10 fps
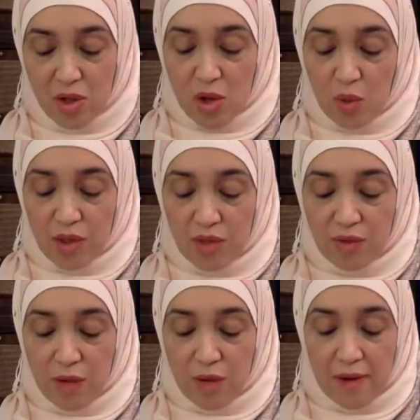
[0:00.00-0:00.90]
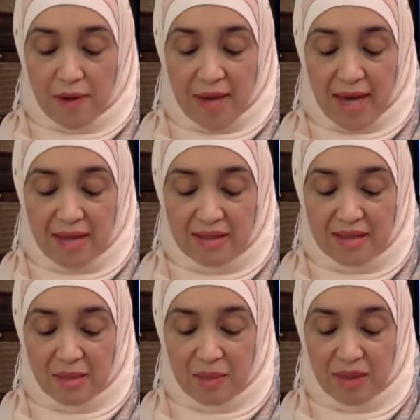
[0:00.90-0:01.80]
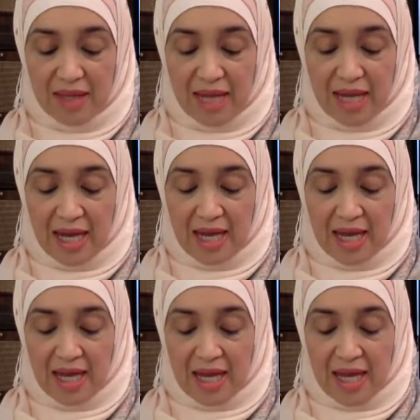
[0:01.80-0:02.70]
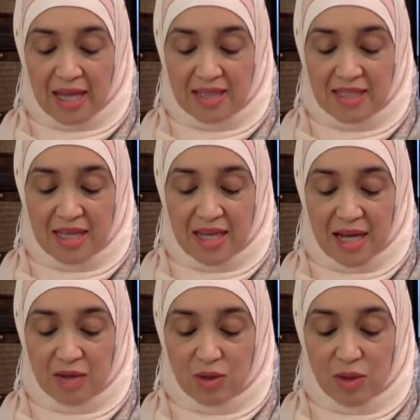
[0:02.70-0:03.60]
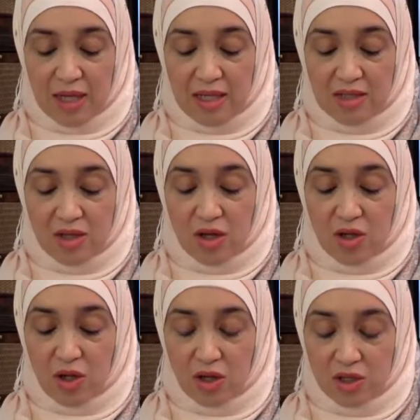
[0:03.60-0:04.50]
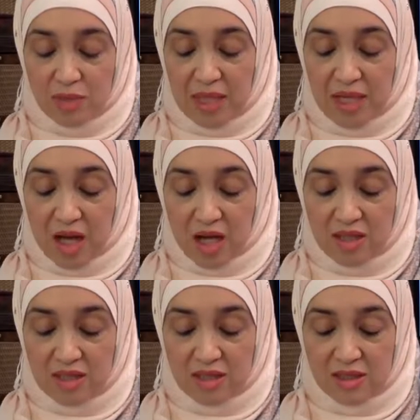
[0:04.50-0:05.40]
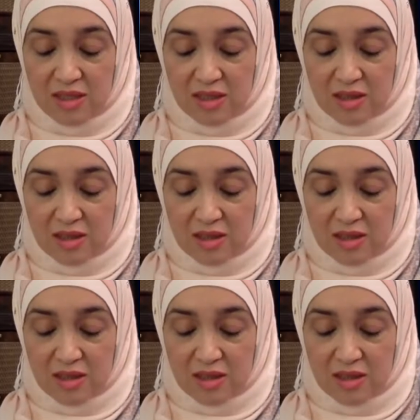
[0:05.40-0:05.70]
We throw our hands up in the air and say our du'as are not being answered.